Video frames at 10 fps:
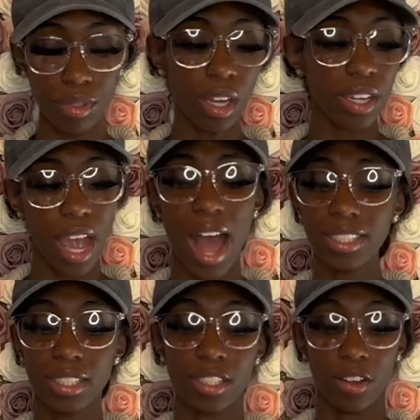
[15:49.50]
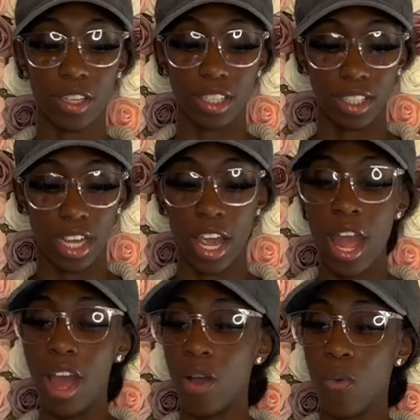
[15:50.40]
y'all i just don't understand
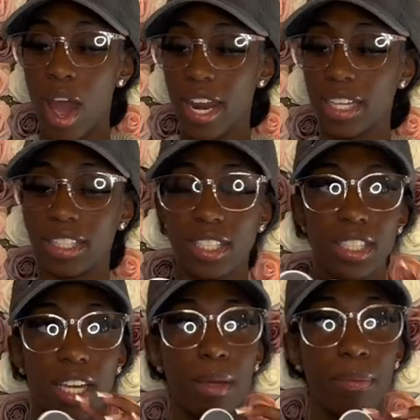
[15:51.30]
why they just didn't